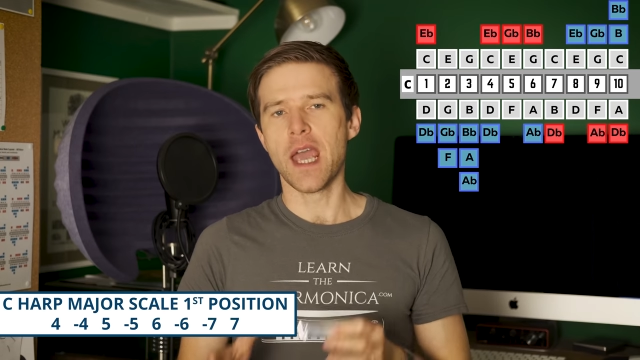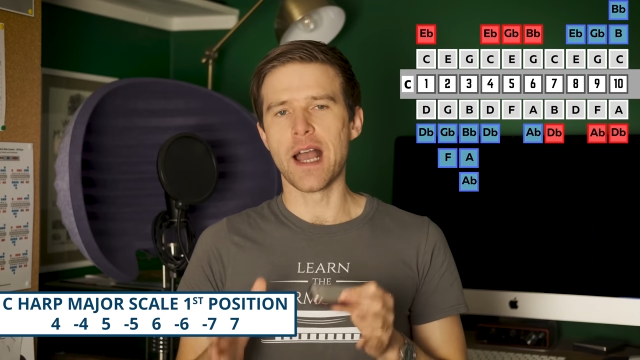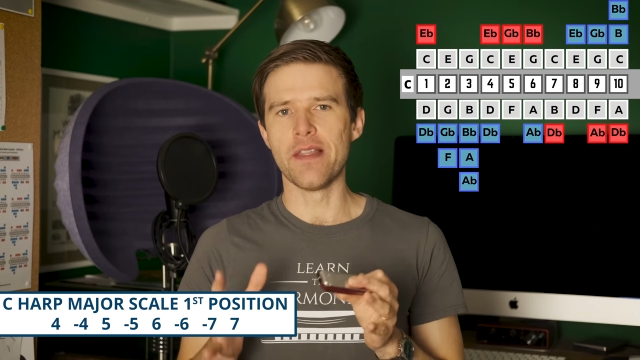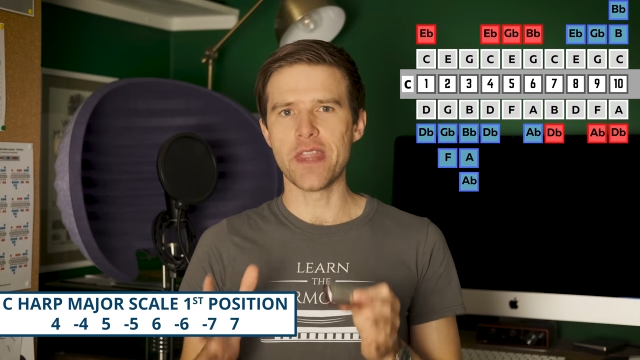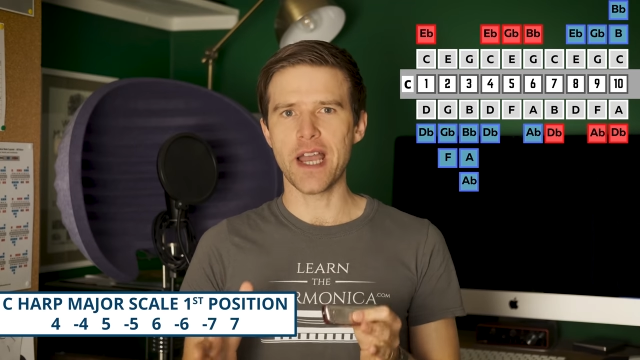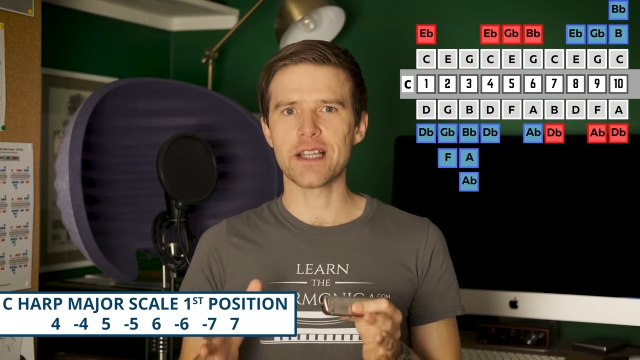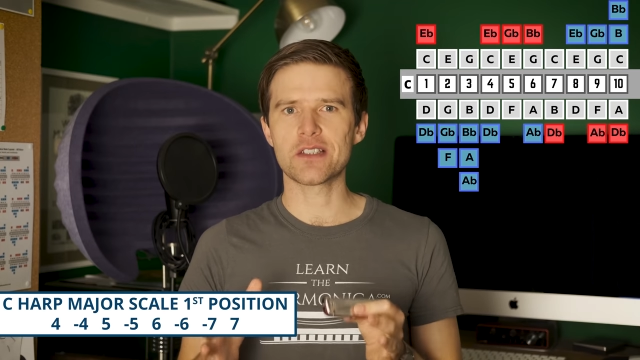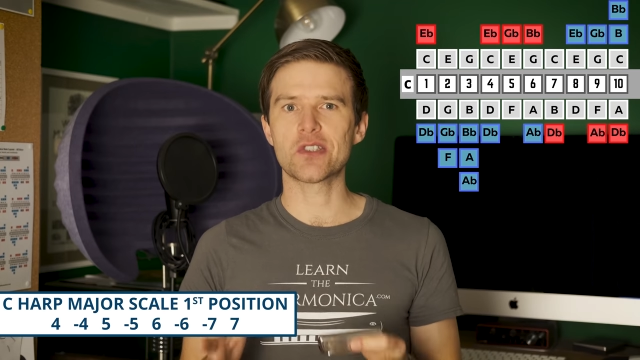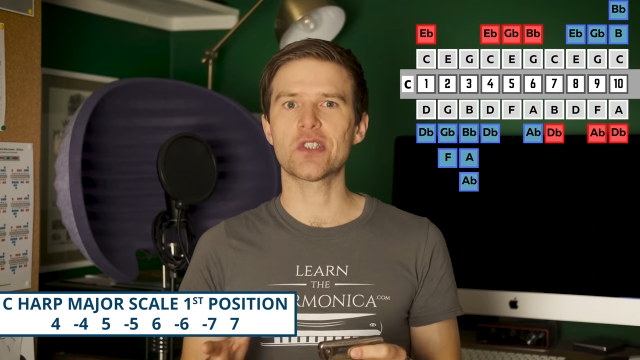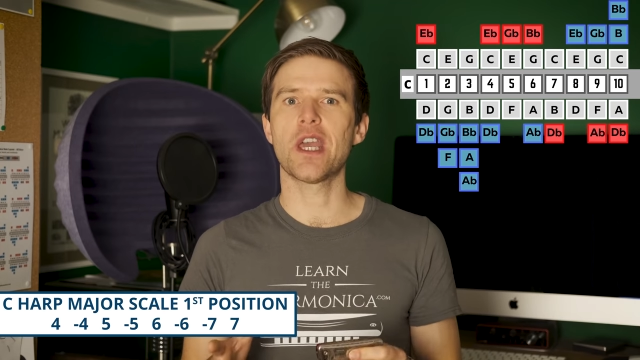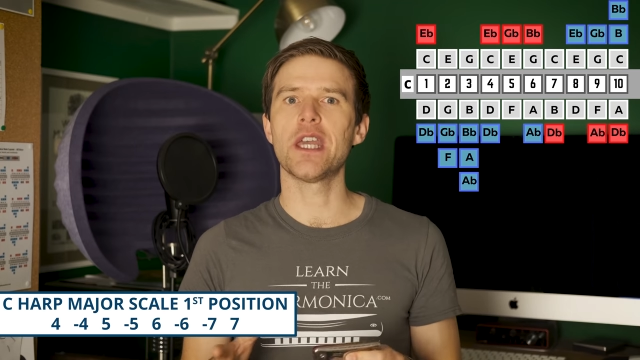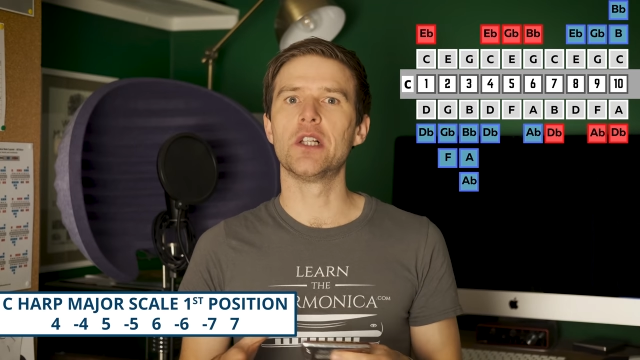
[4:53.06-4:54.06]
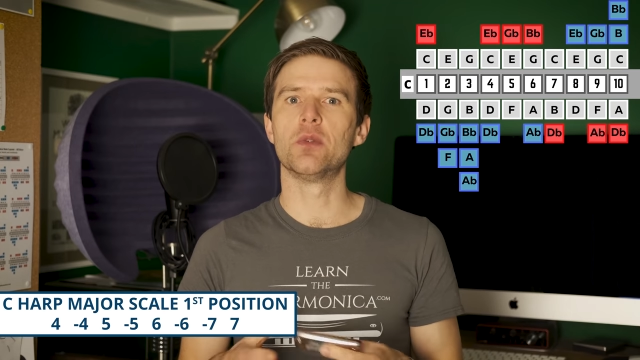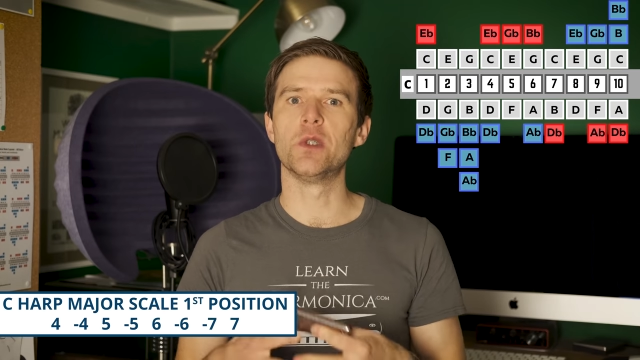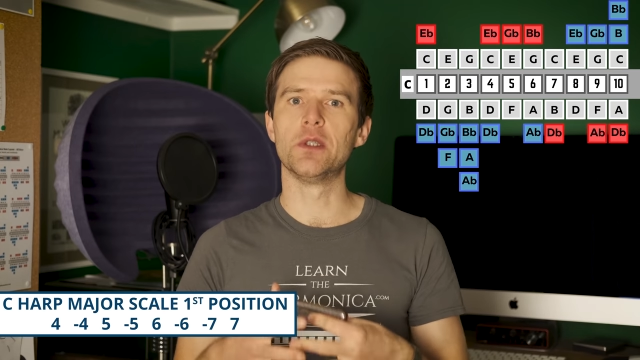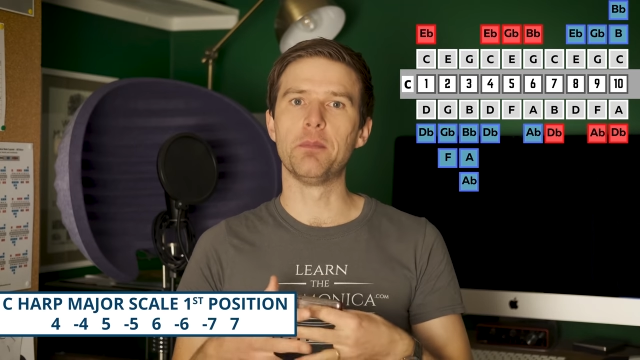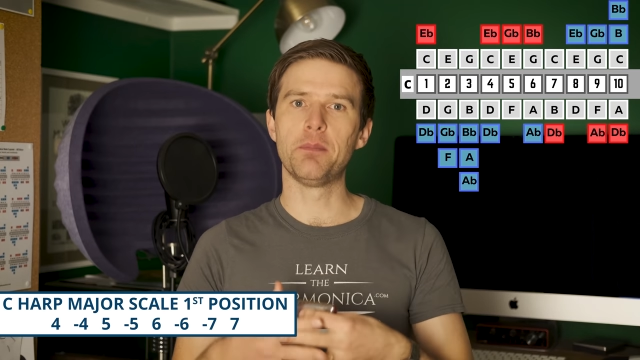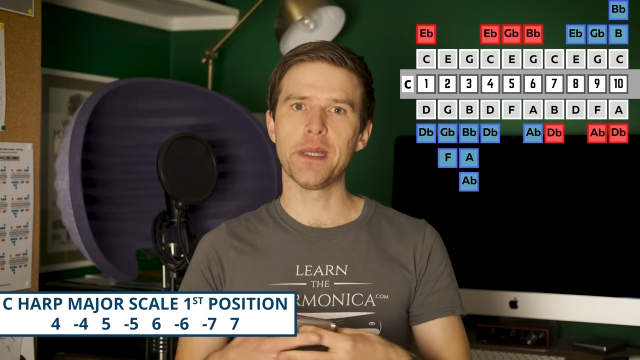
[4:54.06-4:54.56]
And that scale
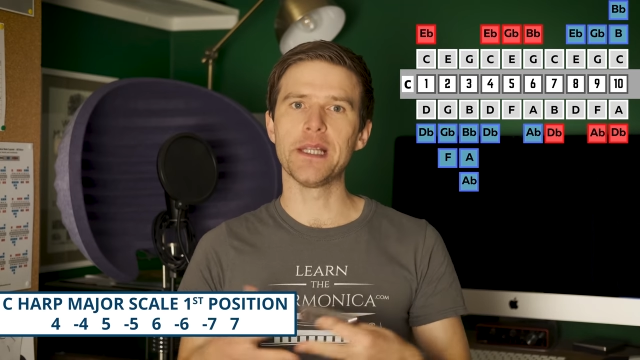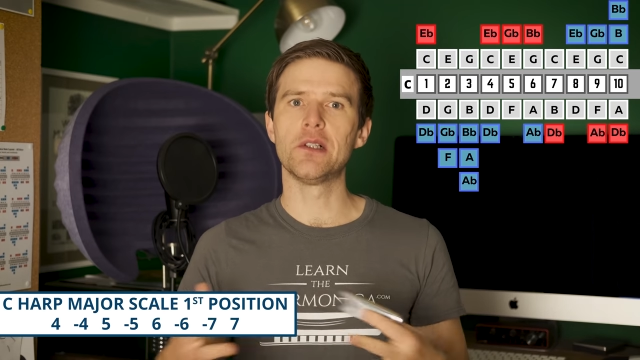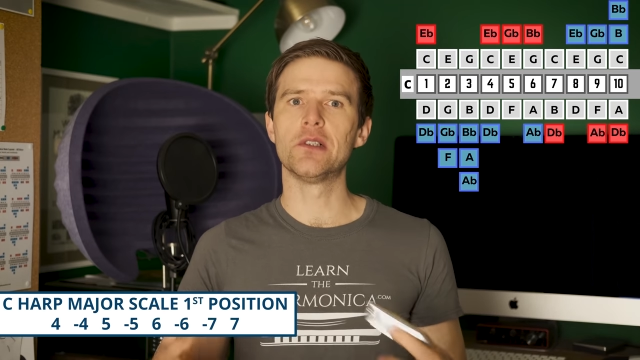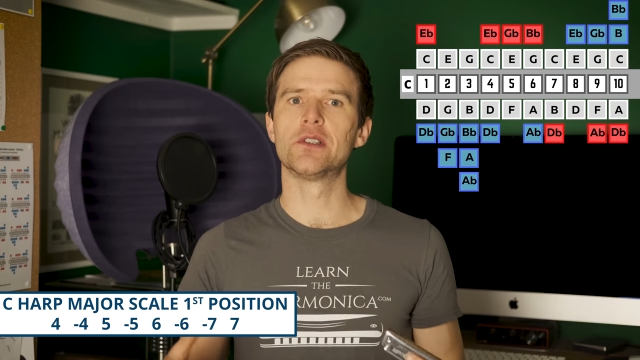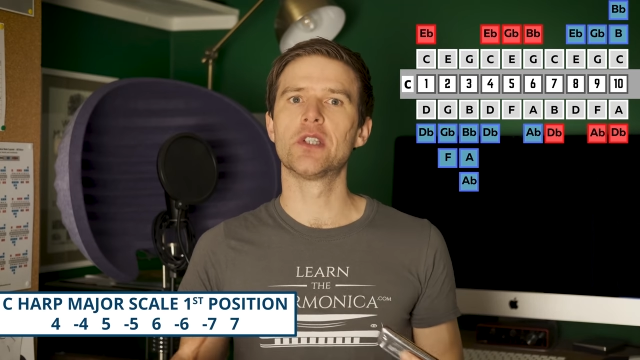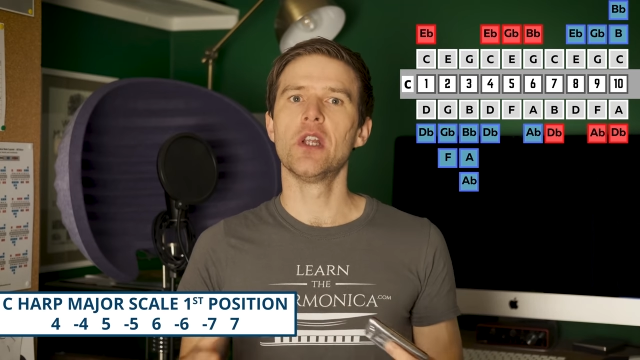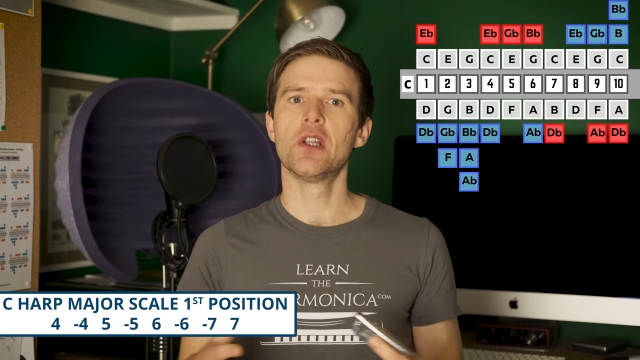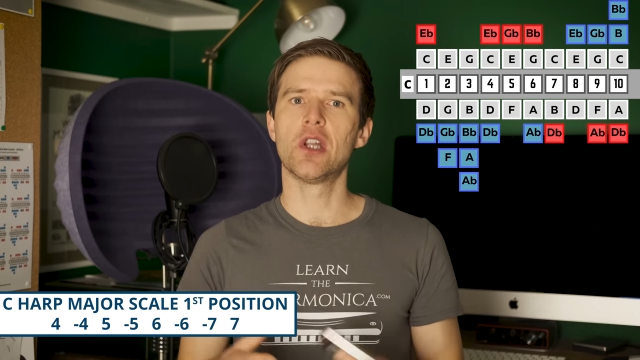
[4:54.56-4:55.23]
will build